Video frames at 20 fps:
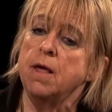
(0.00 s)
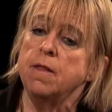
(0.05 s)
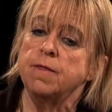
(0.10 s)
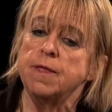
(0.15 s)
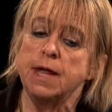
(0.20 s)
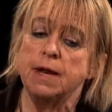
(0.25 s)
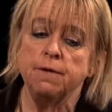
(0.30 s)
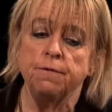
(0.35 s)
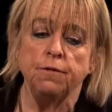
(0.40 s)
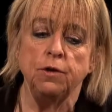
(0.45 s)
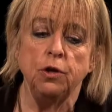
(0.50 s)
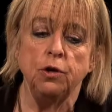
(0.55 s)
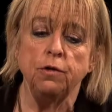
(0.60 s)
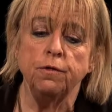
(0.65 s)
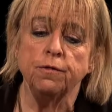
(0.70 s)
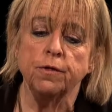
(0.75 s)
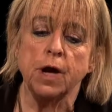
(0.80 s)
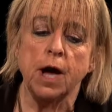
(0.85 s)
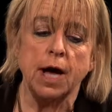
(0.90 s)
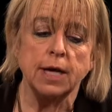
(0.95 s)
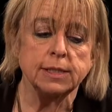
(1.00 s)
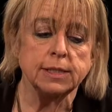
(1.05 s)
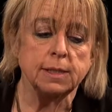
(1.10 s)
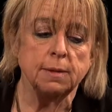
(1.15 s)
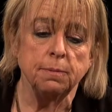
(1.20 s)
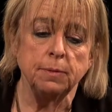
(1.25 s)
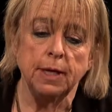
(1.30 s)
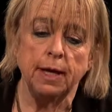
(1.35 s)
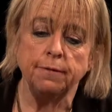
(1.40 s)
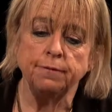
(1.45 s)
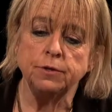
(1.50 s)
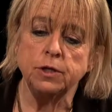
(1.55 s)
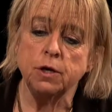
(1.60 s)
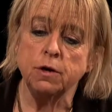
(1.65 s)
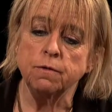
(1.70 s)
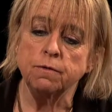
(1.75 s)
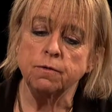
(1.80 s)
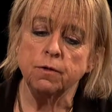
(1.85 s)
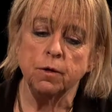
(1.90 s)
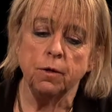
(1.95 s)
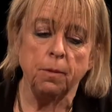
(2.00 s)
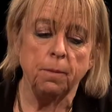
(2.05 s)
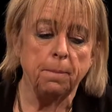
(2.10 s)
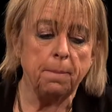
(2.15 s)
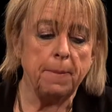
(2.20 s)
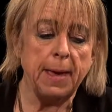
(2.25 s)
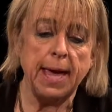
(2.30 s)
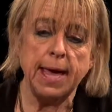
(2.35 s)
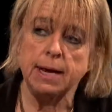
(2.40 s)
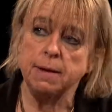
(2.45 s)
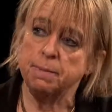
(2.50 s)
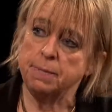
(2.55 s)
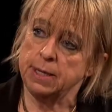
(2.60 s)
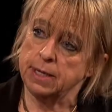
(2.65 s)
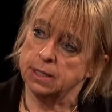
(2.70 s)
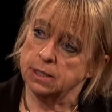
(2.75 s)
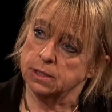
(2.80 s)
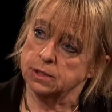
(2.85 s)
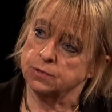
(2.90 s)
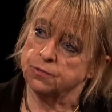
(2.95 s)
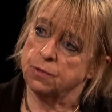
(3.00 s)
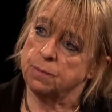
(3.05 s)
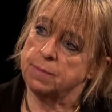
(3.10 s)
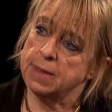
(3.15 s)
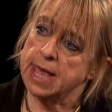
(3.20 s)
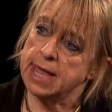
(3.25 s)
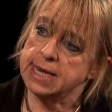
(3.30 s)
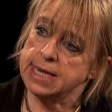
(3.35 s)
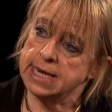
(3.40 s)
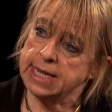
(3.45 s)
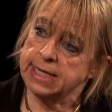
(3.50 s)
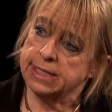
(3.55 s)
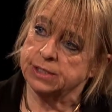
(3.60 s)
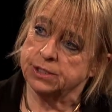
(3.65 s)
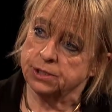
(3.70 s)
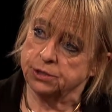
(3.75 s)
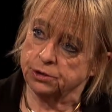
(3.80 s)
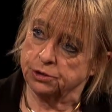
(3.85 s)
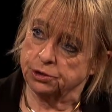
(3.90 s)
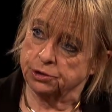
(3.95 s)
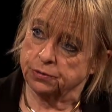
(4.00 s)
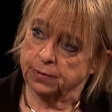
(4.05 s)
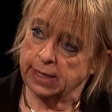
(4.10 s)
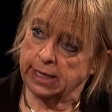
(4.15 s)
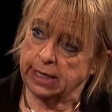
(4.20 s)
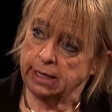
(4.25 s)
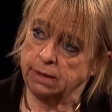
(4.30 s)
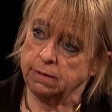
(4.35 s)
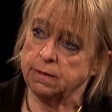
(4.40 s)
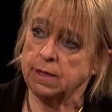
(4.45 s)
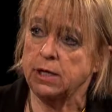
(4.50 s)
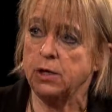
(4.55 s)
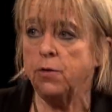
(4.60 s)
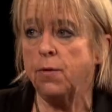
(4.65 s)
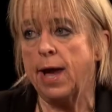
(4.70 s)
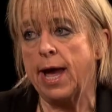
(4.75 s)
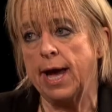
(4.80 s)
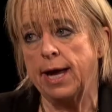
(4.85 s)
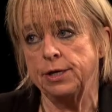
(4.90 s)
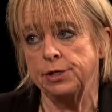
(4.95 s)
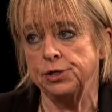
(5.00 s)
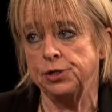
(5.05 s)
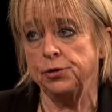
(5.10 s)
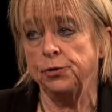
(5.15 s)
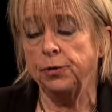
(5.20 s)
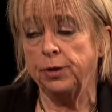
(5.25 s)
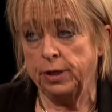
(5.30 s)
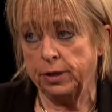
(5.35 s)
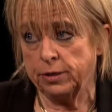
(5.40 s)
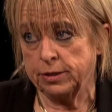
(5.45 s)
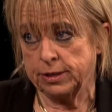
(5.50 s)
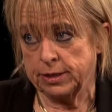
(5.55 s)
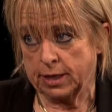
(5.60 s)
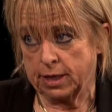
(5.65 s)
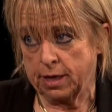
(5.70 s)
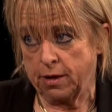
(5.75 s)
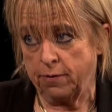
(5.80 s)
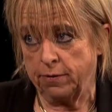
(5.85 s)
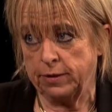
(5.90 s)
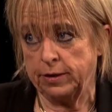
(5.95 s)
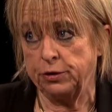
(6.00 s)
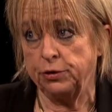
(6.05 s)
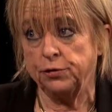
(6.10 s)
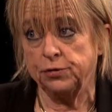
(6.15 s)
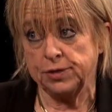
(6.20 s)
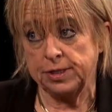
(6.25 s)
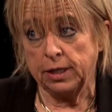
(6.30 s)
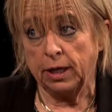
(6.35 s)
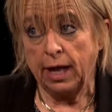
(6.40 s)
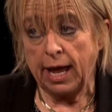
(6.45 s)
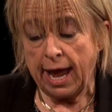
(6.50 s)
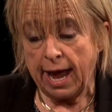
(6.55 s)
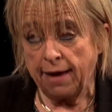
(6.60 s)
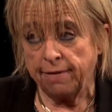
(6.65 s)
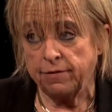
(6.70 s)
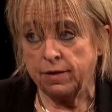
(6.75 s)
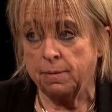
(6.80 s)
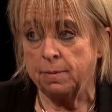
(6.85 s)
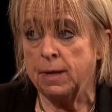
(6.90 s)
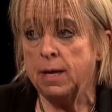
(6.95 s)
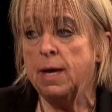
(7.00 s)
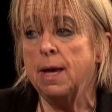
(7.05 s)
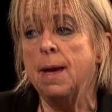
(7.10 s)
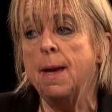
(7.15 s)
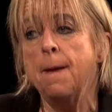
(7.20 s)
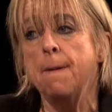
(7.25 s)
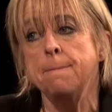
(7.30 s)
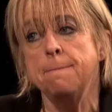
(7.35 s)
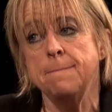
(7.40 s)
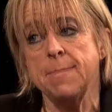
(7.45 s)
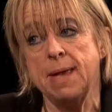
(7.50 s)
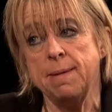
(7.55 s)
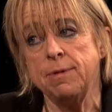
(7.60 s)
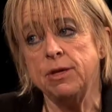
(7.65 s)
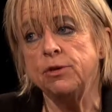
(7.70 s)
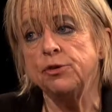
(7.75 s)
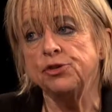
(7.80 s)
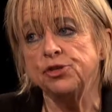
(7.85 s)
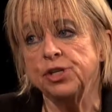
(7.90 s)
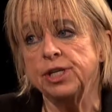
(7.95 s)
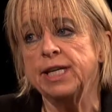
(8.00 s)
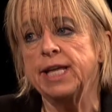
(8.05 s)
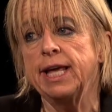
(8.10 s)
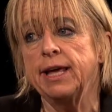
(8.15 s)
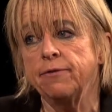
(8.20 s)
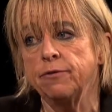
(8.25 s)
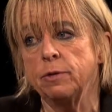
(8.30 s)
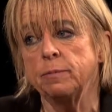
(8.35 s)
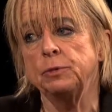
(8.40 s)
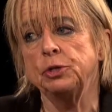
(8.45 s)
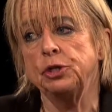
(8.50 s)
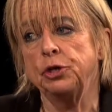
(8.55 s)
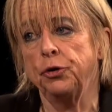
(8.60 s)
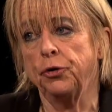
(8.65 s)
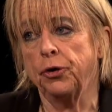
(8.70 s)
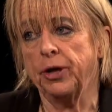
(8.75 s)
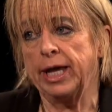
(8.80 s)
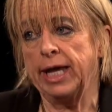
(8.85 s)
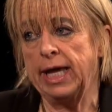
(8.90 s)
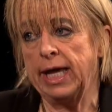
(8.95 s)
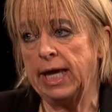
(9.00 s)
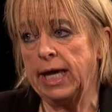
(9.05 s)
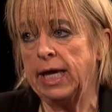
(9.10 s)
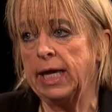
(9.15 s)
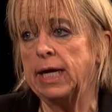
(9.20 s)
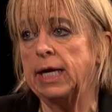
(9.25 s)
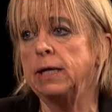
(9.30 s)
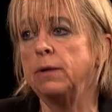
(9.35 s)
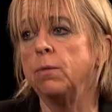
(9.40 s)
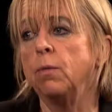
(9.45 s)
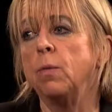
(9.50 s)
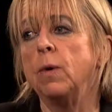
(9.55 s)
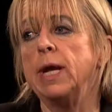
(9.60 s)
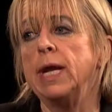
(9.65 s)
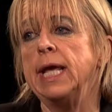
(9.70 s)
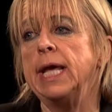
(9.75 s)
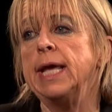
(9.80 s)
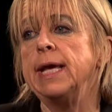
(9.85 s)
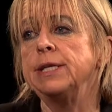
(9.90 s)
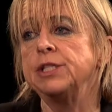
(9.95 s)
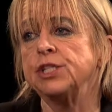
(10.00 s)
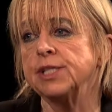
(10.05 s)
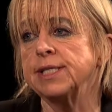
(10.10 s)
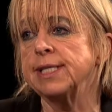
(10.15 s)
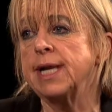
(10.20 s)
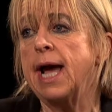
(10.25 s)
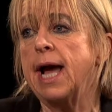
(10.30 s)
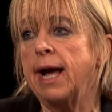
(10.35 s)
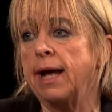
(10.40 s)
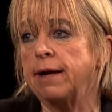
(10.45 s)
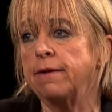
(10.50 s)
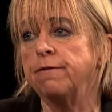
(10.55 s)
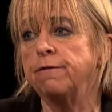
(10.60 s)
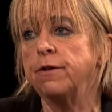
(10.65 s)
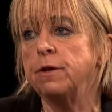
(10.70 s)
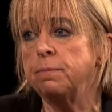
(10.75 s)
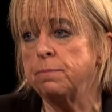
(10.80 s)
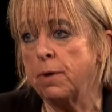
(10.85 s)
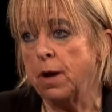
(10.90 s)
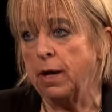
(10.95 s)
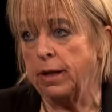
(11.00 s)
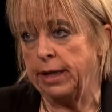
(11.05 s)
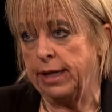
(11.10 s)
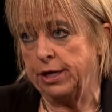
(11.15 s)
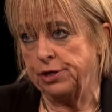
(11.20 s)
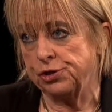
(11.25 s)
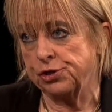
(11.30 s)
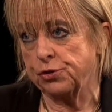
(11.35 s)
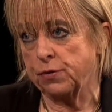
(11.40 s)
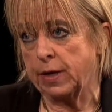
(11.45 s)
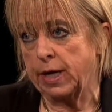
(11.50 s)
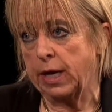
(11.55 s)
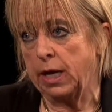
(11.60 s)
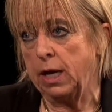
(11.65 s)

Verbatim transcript: That if you've got some leftover pain pills from that knee surgery that you had two years ago and you still have them, maybe you shouldn't give them to your kid when he just had a football injury.